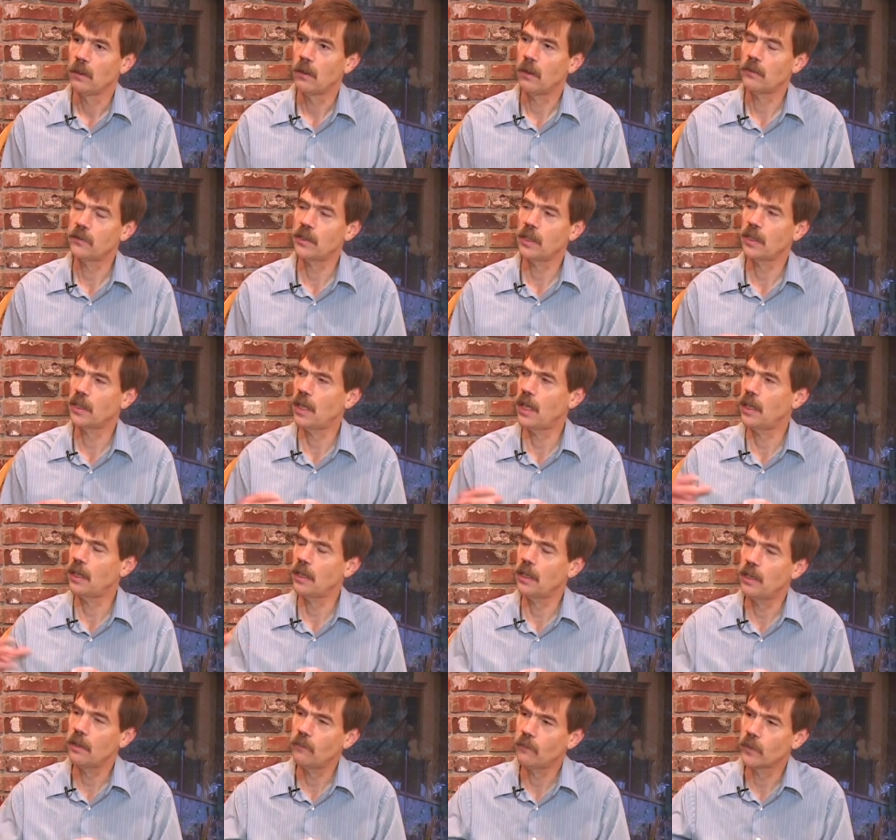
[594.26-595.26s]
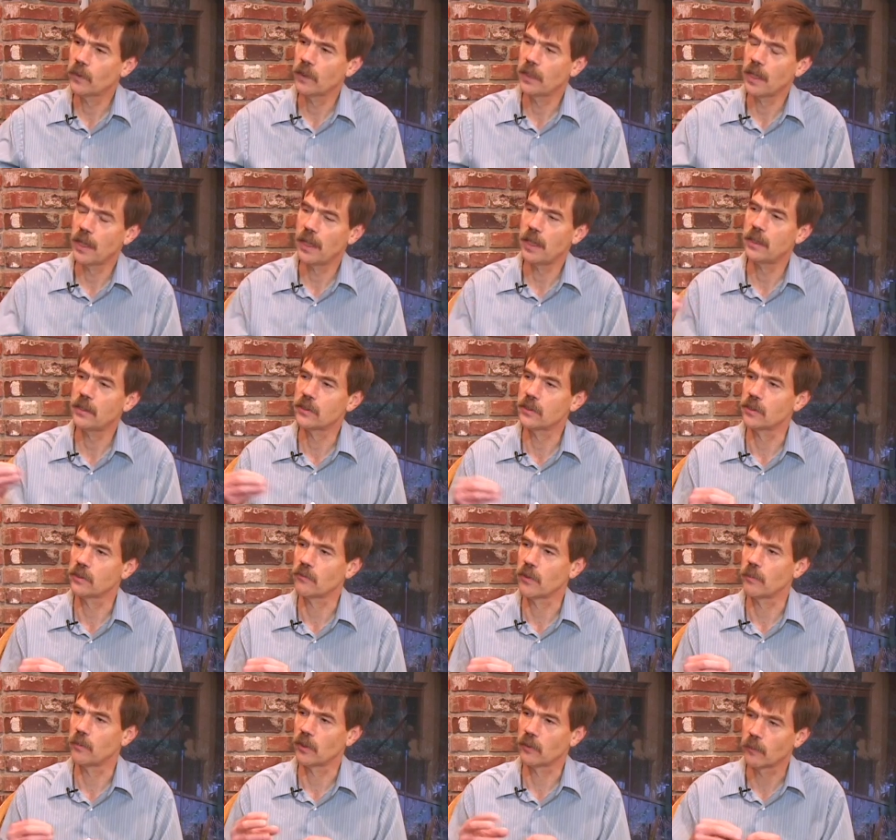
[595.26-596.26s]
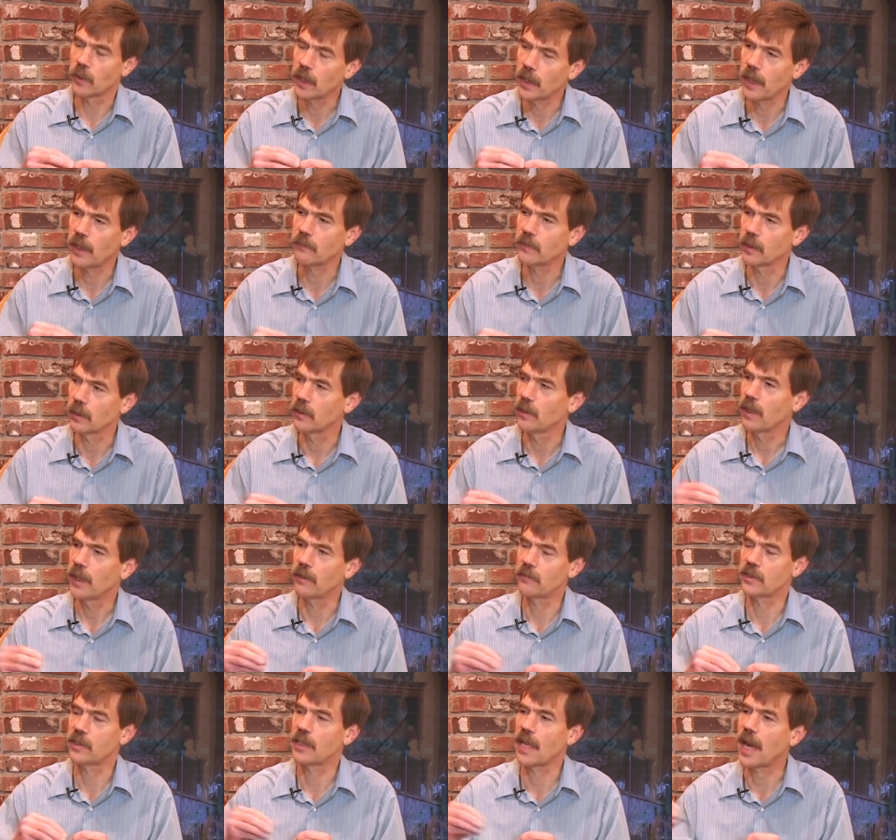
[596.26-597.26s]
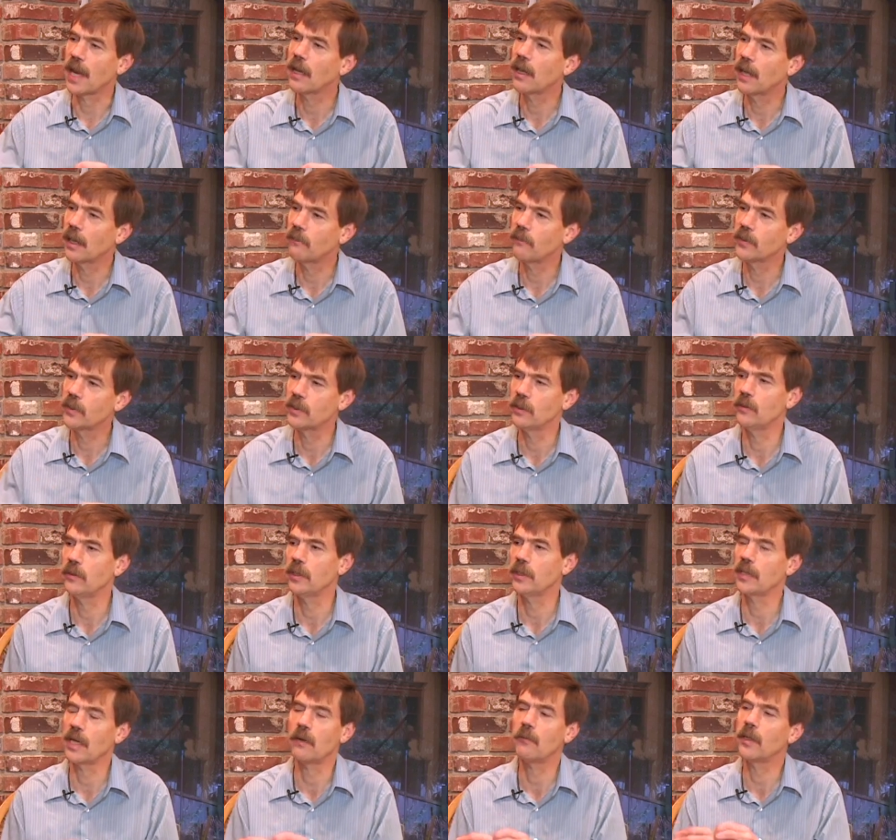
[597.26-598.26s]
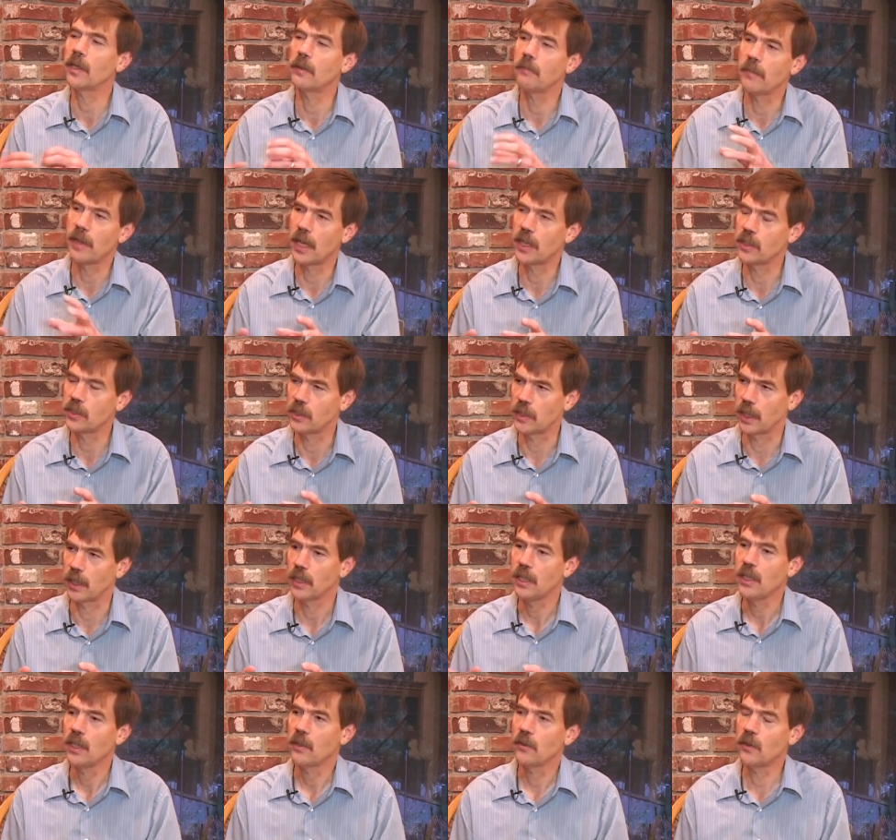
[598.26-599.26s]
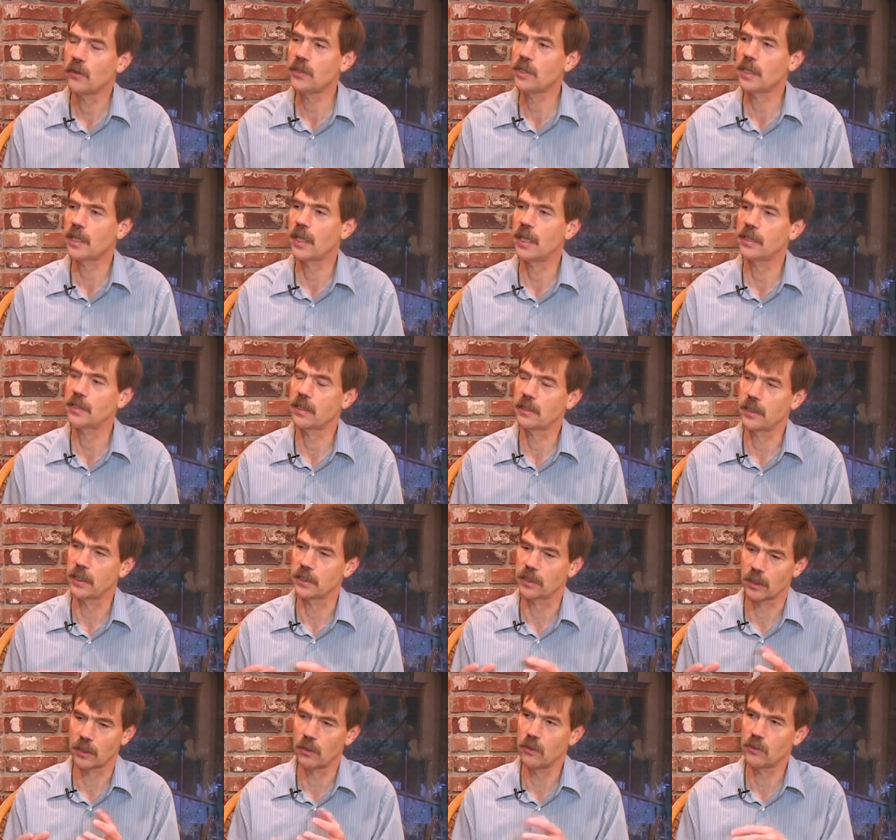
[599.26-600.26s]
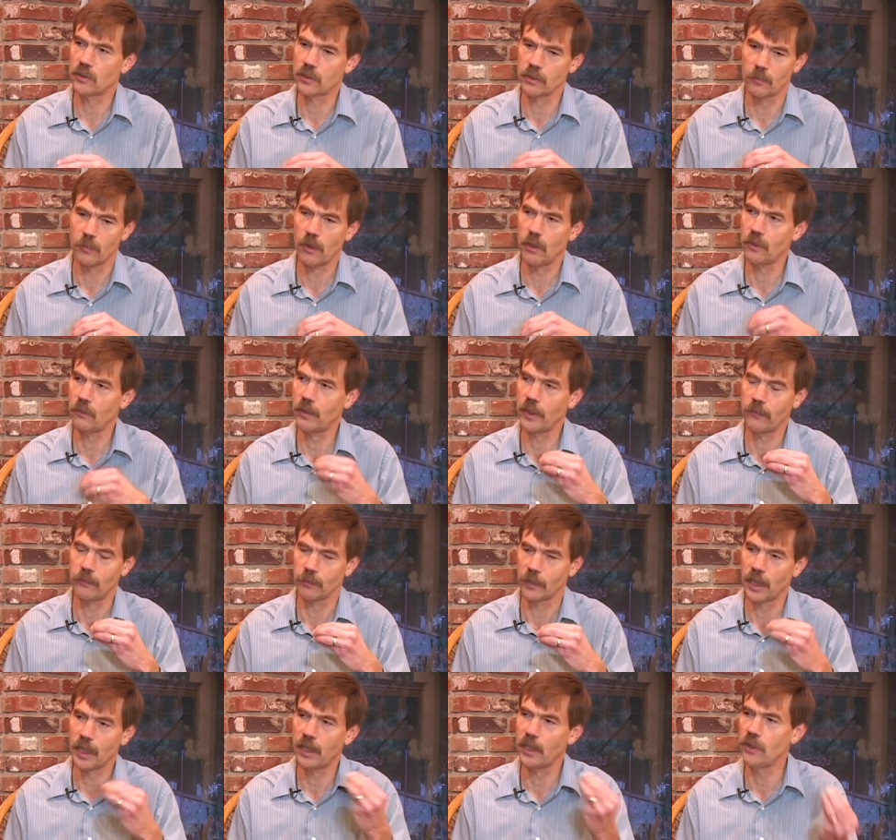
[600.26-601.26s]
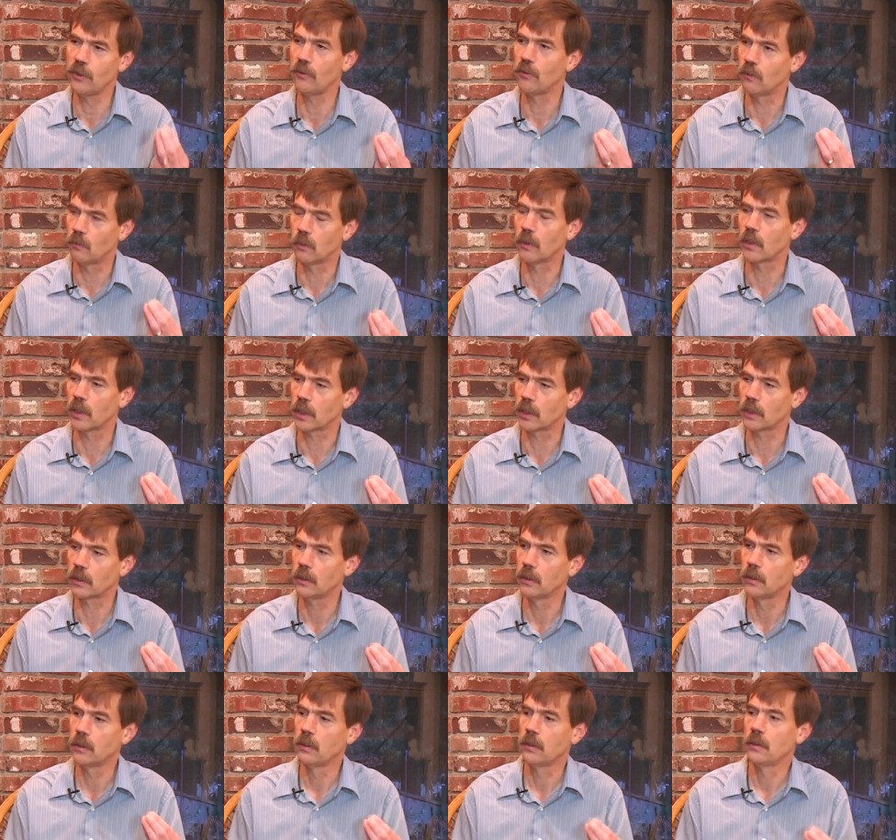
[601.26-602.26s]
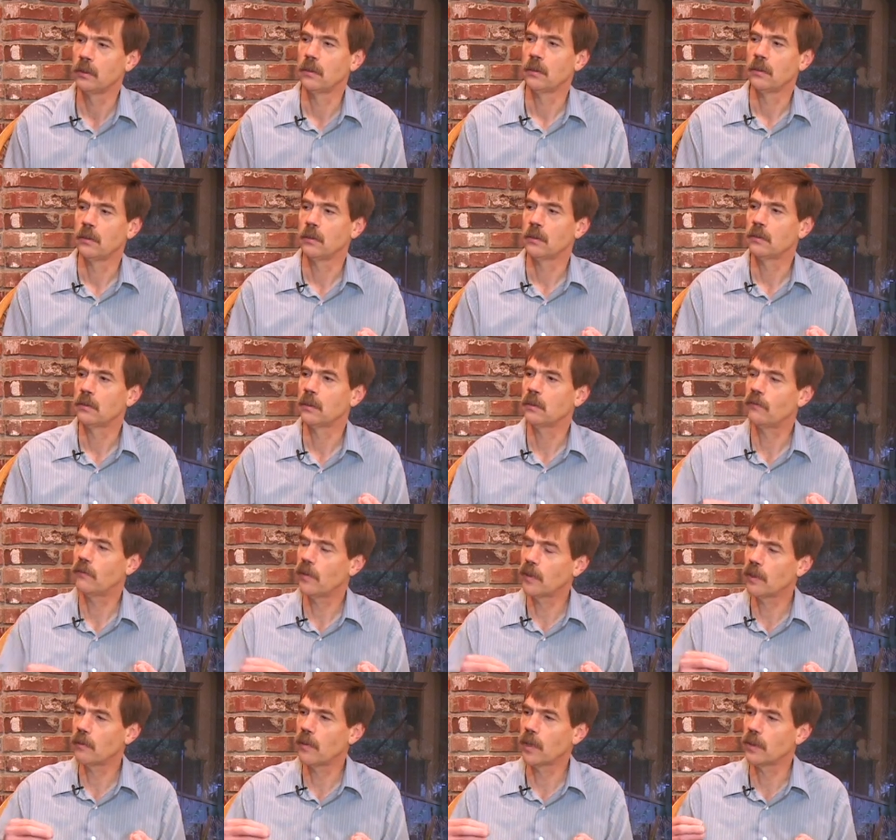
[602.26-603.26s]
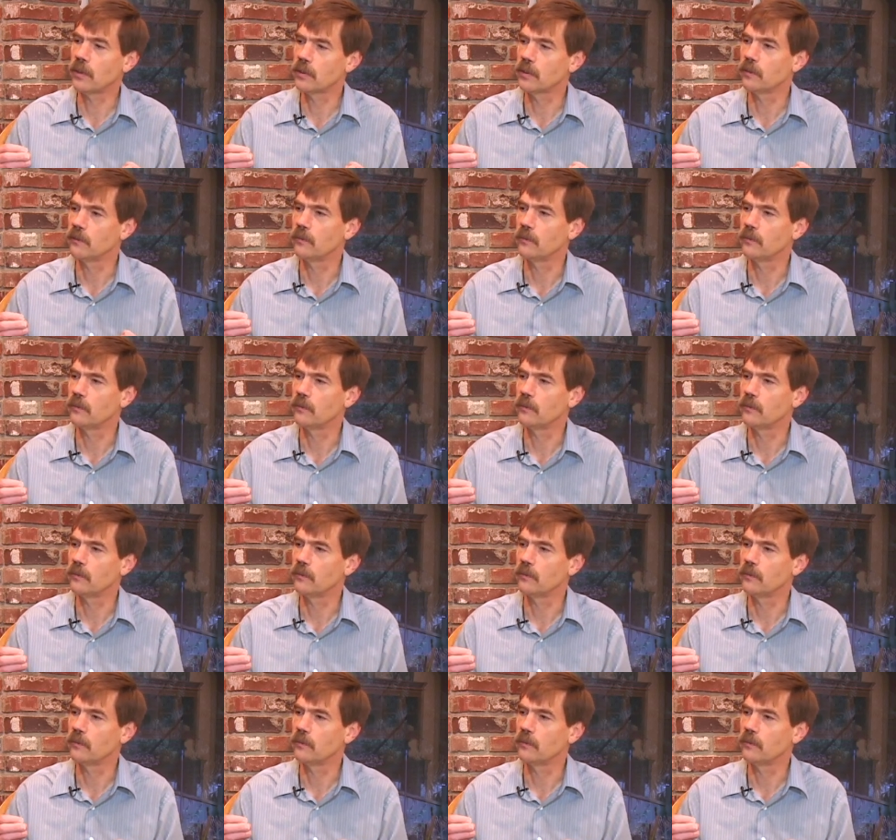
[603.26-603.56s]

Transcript: all of a sudden can't get in for the dialysis treatment? Are we going to have satellite facilities? How are we going to manage that? Those are the kinds of things. It goes from all the way from getting you to work to the fundamentals